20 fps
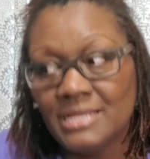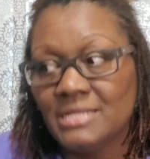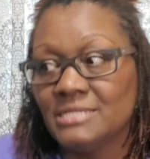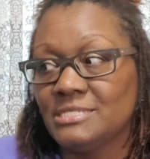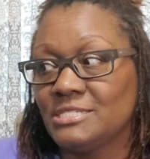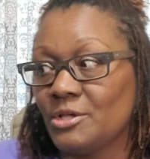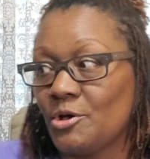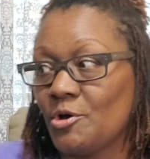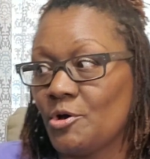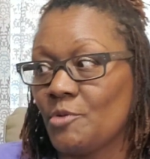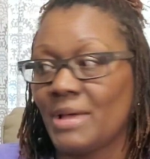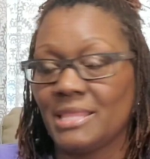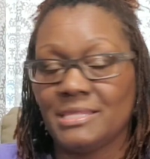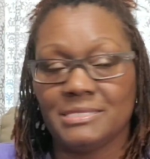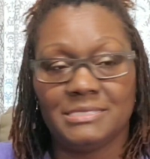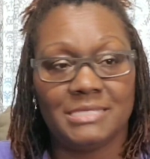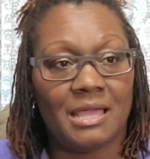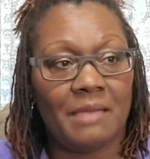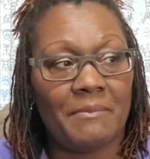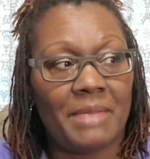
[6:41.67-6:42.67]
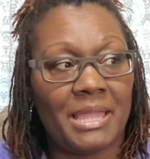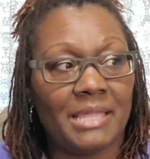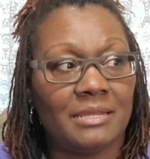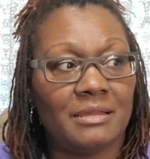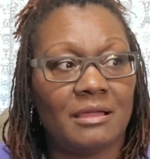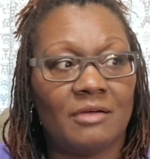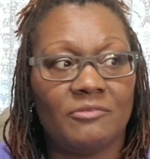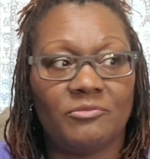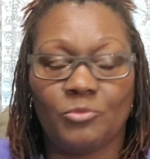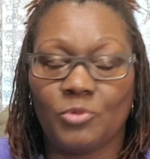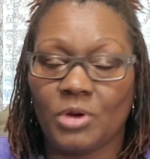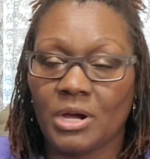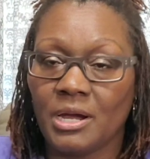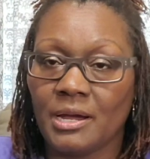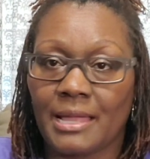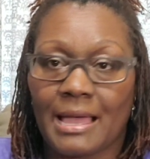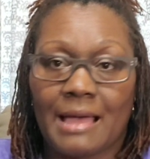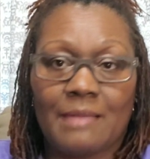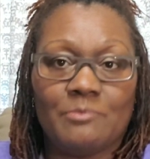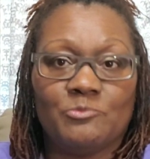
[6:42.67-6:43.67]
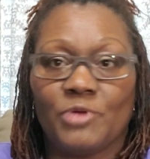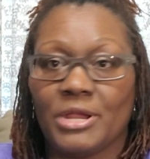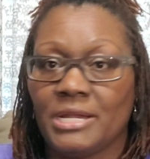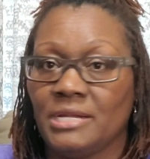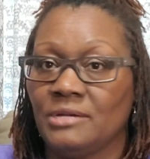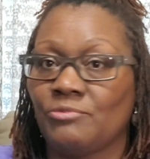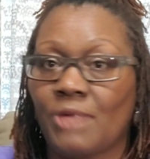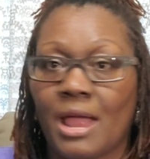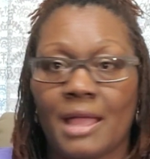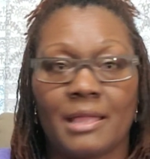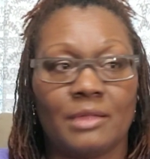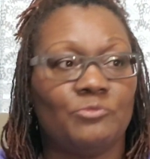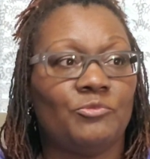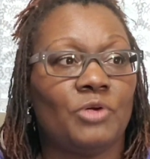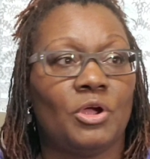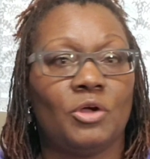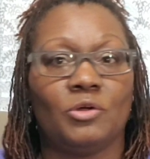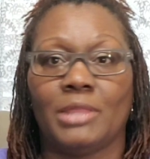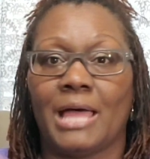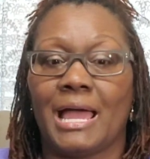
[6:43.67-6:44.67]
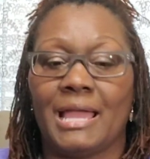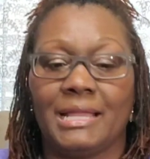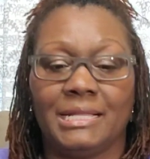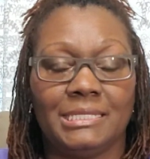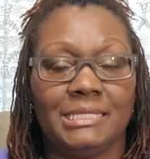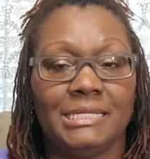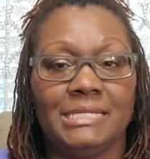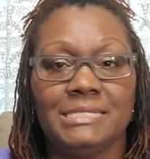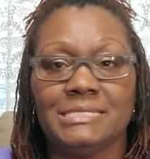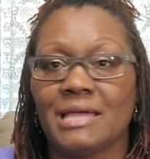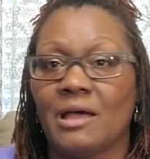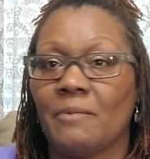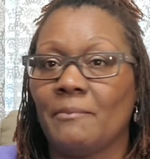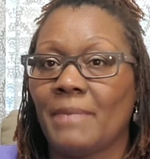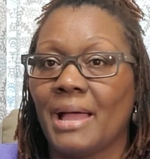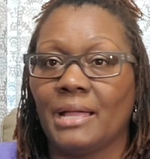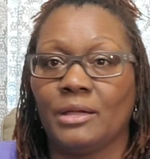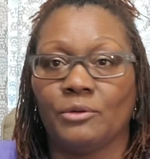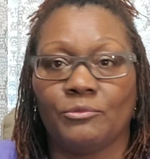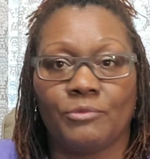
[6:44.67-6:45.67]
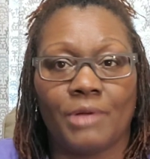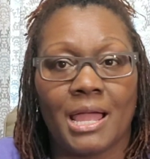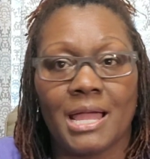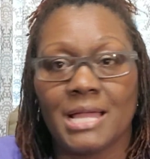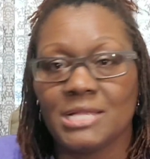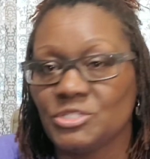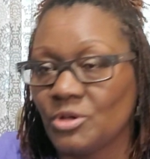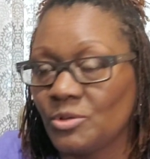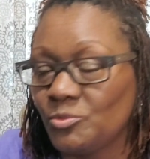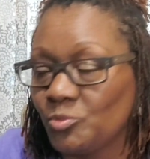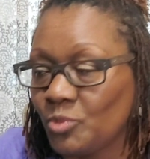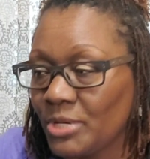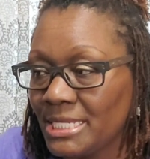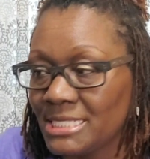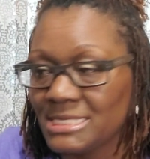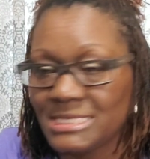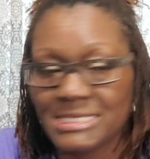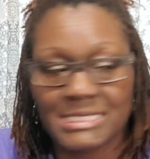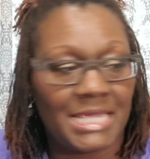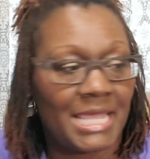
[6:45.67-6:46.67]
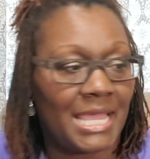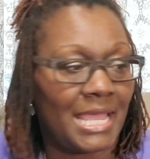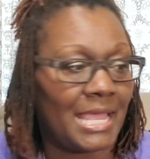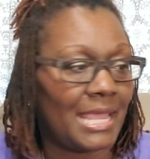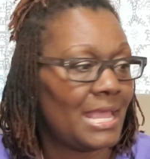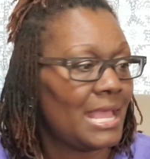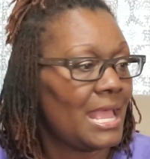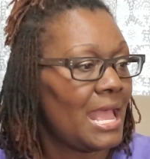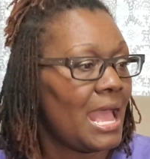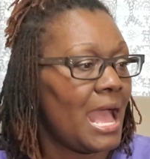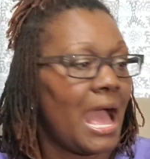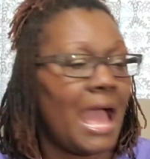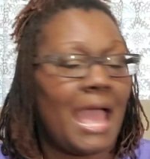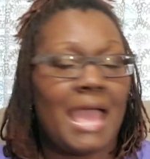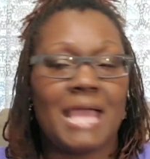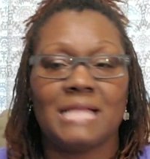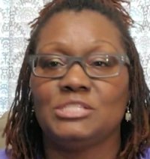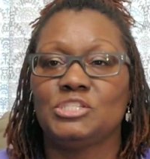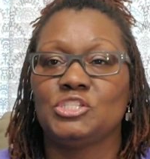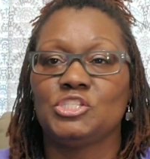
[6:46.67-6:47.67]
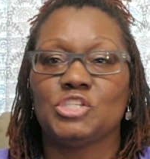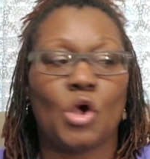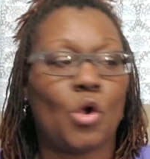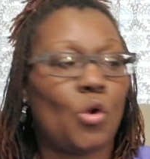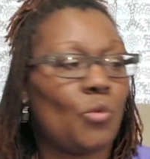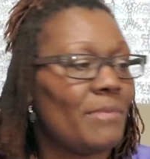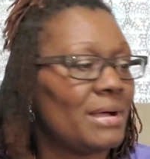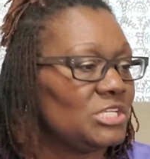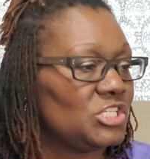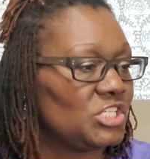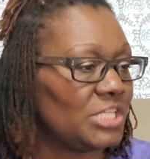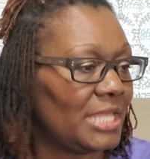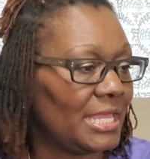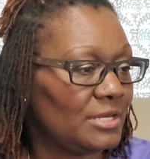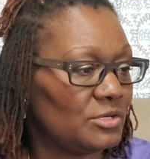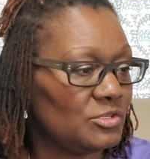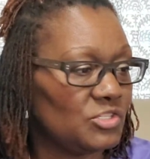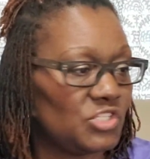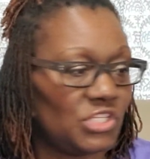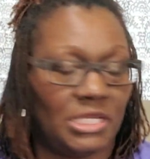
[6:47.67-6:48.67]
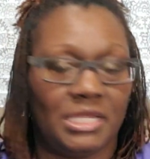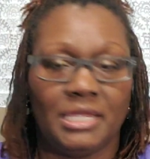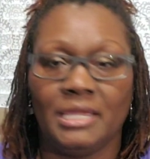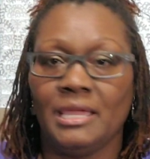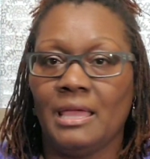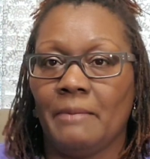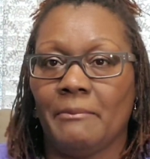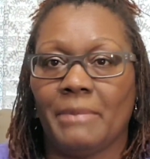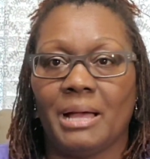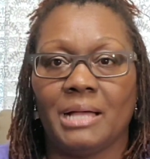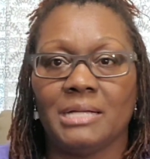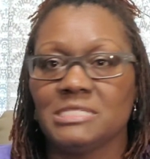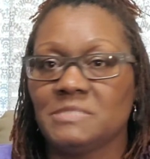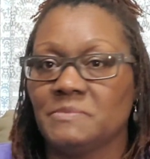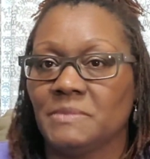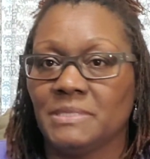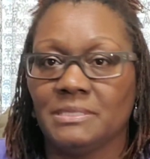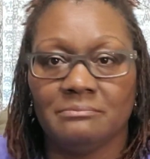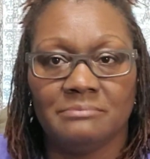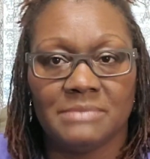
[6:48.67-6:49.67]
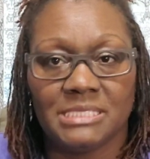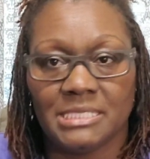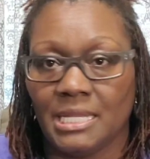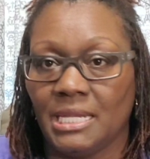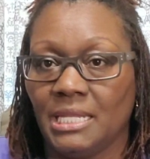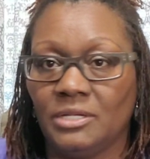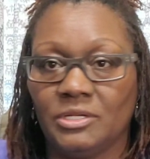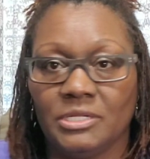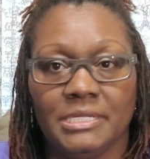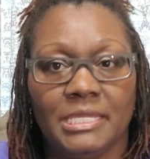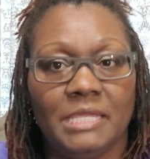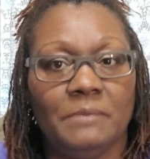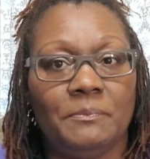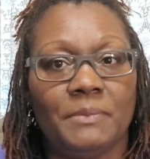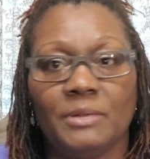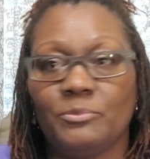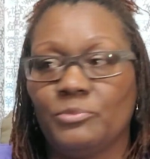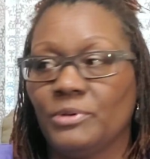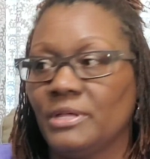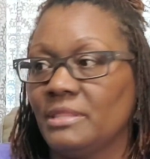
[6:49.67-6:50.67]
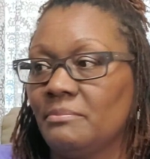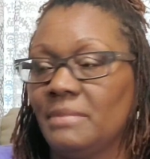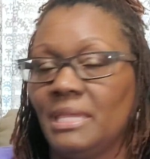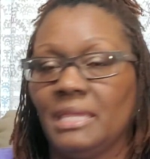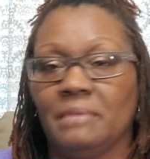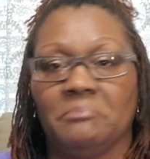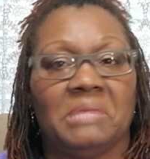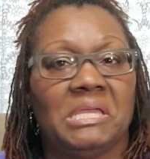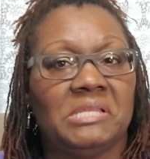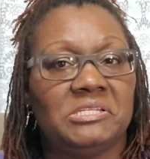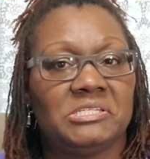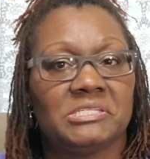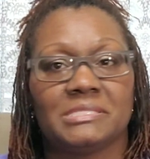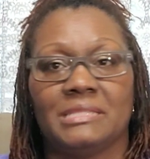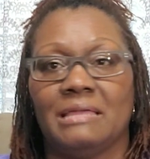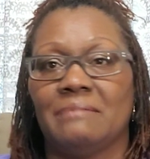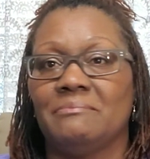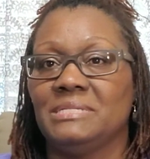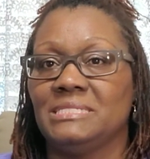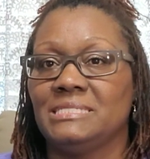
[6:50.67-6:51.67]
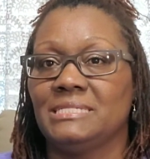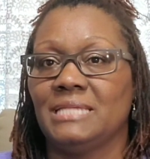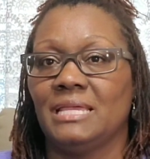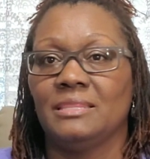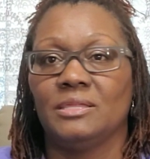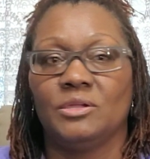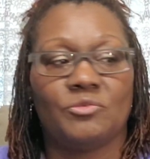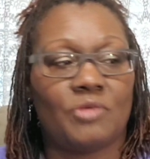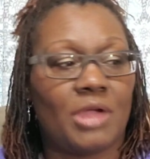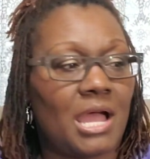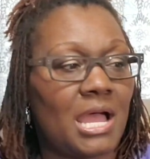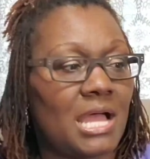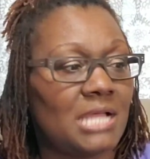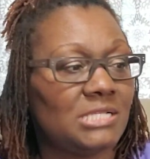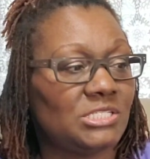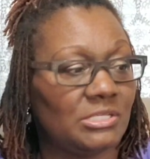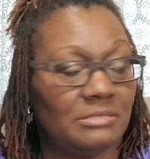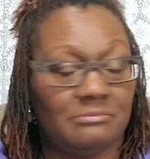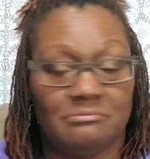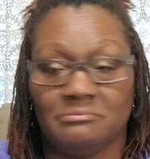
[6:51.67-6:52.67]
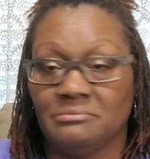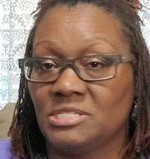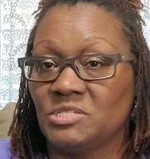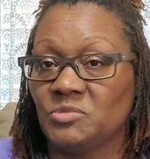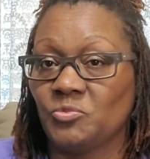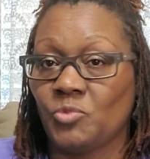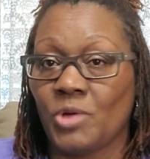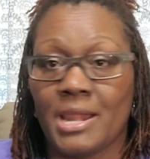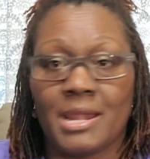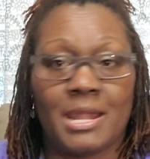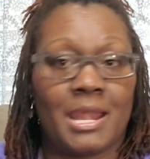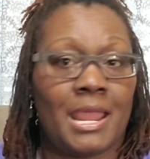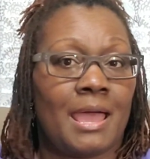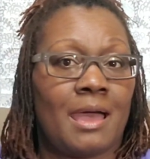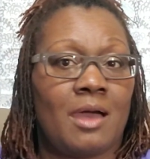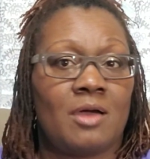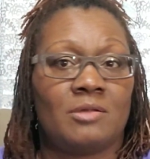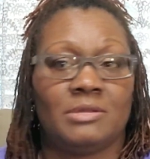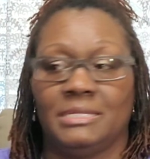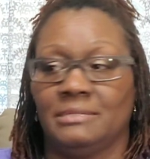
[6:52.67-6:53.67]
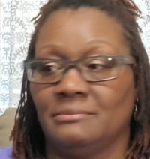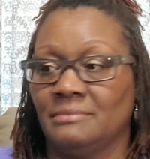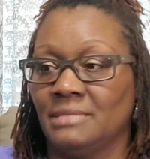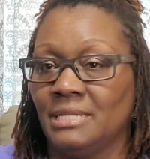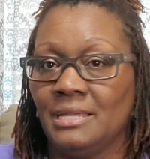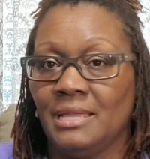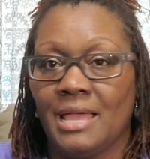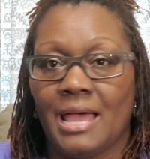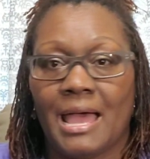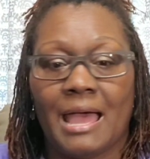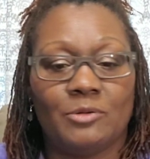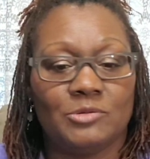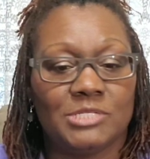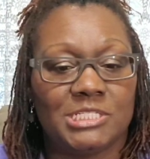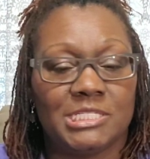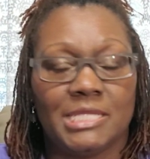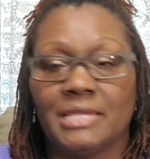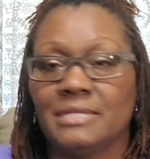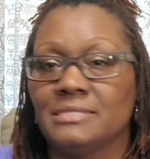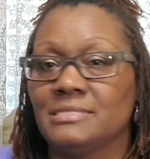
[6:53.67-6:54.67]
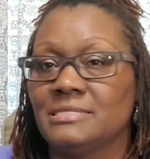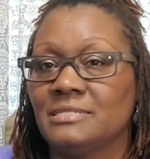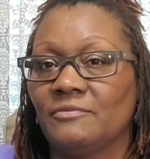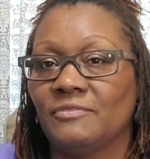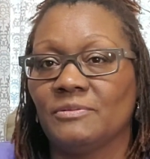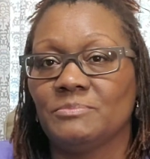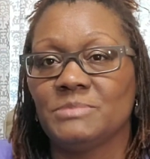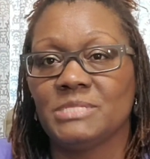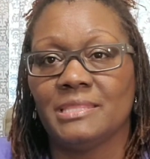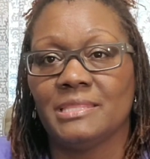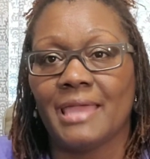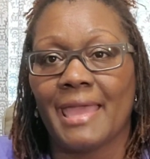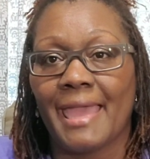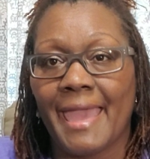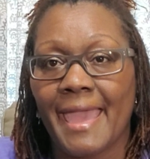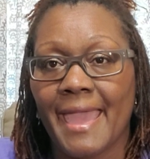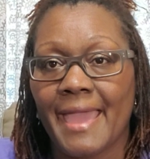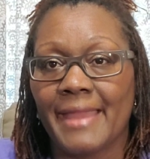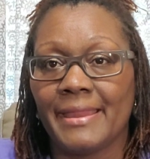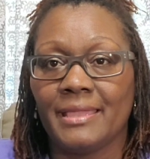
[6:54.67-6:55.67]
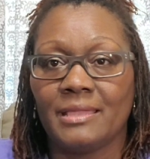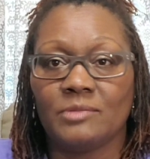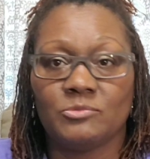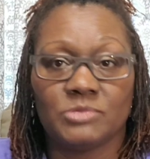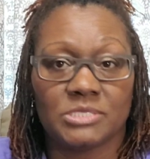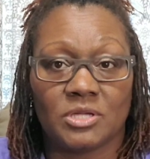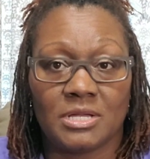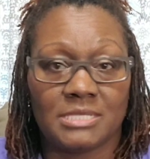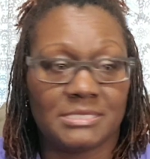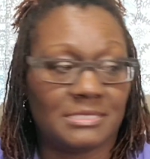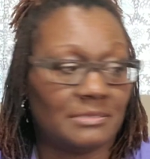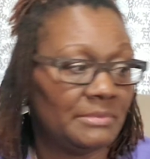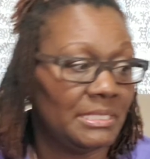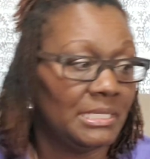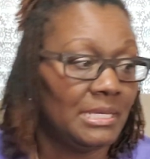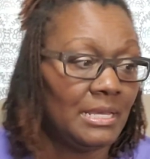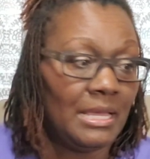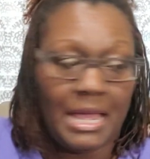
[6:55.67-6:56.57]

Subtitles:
So by the time I get off work, I'm ready to rock and roll. I cleaned out my garage on Wednesday. I had so much energy. My husband said he couldn't keep up with me. He just let me stay in the garage and sweat it out. And I was taking stuff up to the attic. It was awesome.